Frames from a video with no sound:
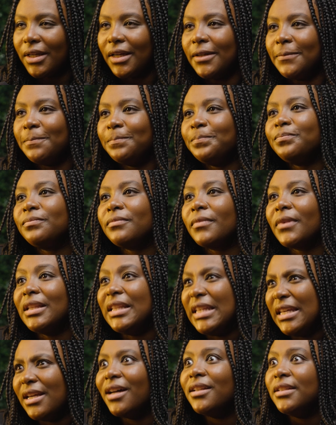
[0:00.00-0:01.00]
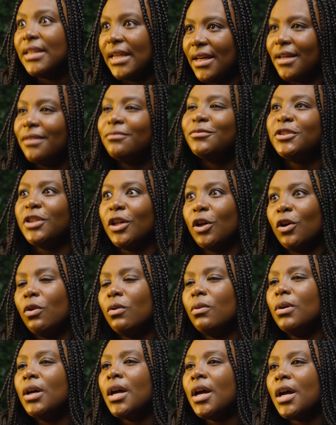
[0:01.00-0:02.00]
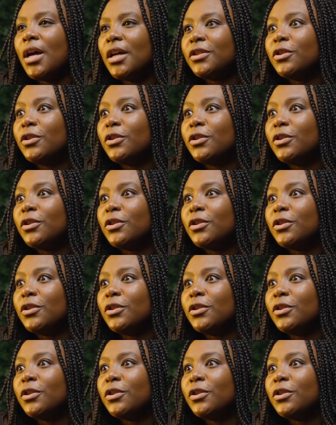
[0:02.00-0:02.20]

I okay. Neon, like neon, yeah. So